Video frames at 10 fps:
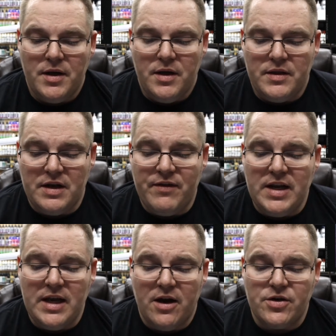The
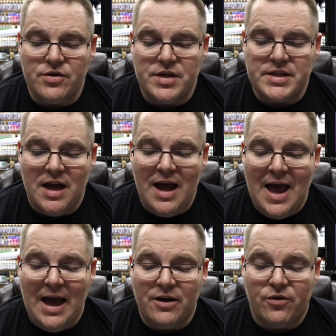defending character does not
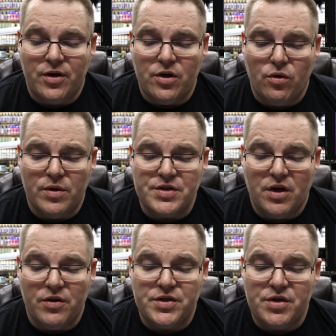add critical
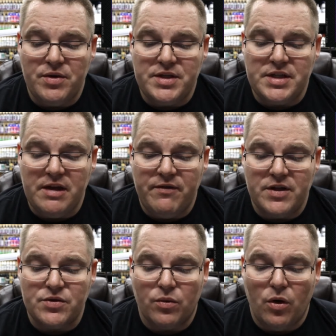results to its
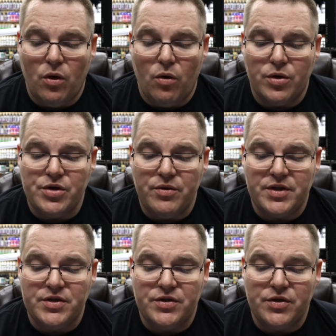defense roll or to
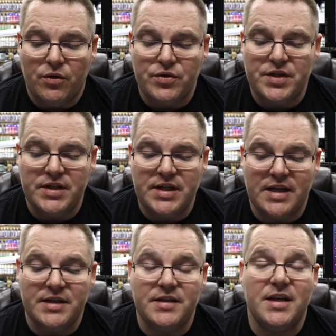its total
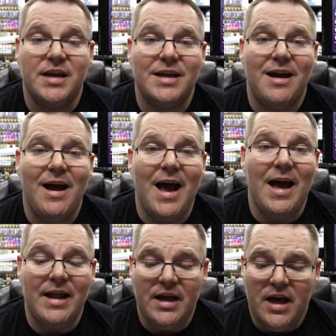successes, and cannot
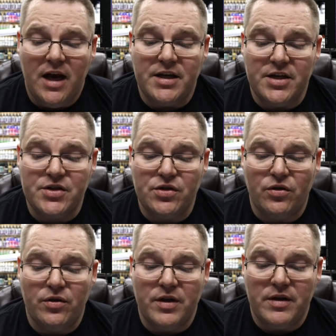add
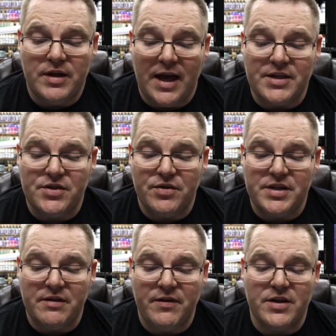additional dice to its
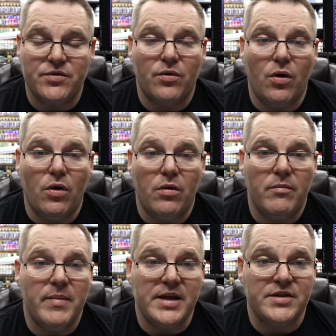defense roll
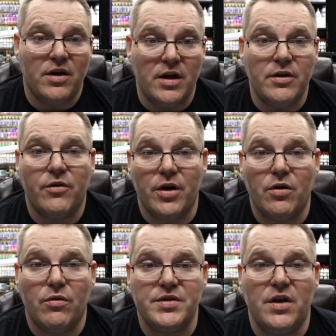based on
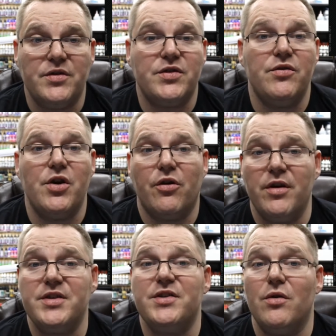critical results. So your
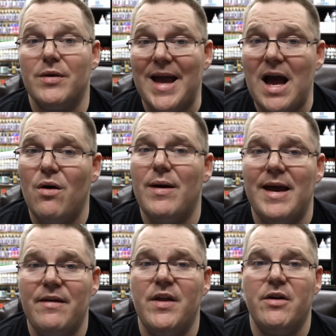crits don't count
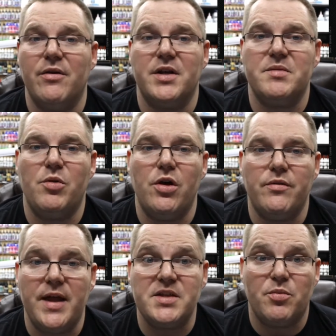and they don't
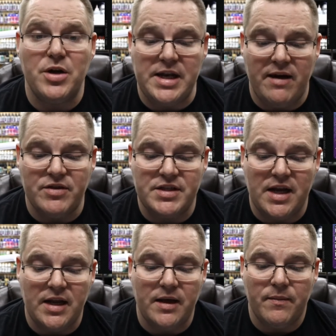explode. That's pretty
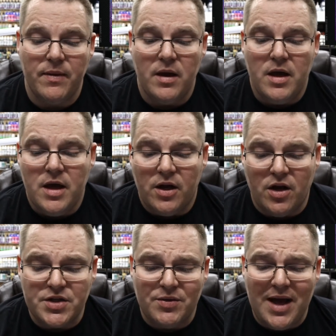devastating. It
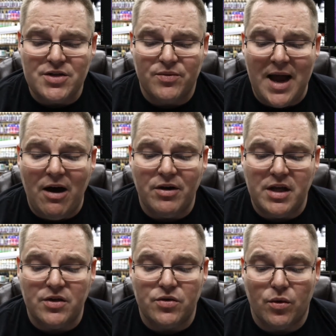also has reality
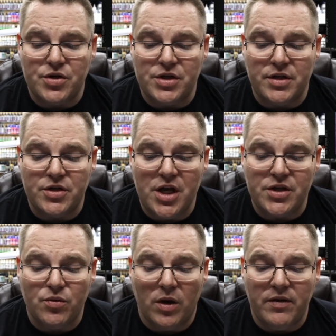contortion.
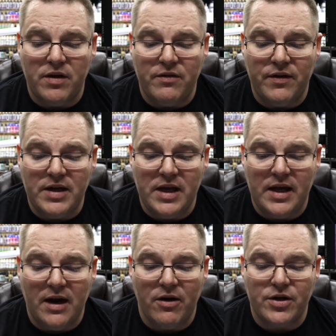Change one of the defending
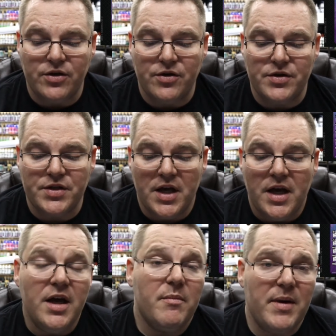character's
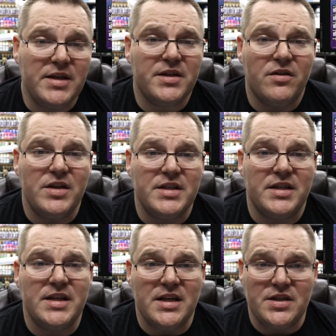basically
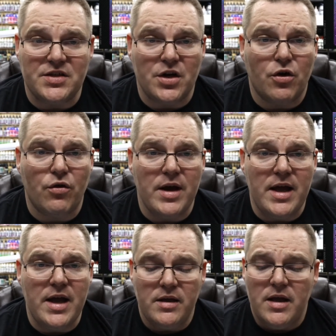successes, a
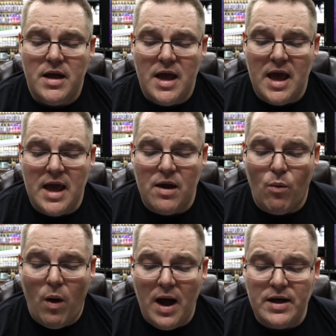crit, a
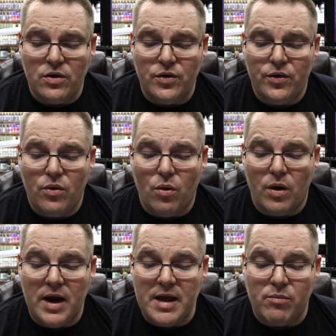wild,
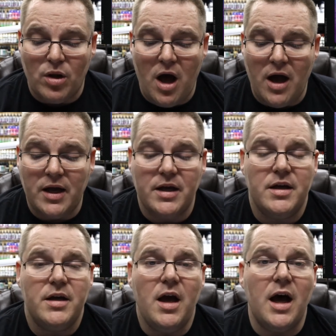or a block,
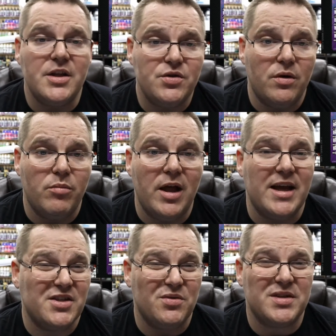to a
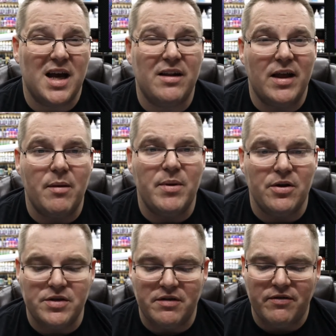blank. So it's kind of like a
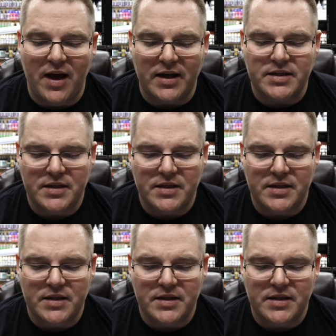Pierce effect,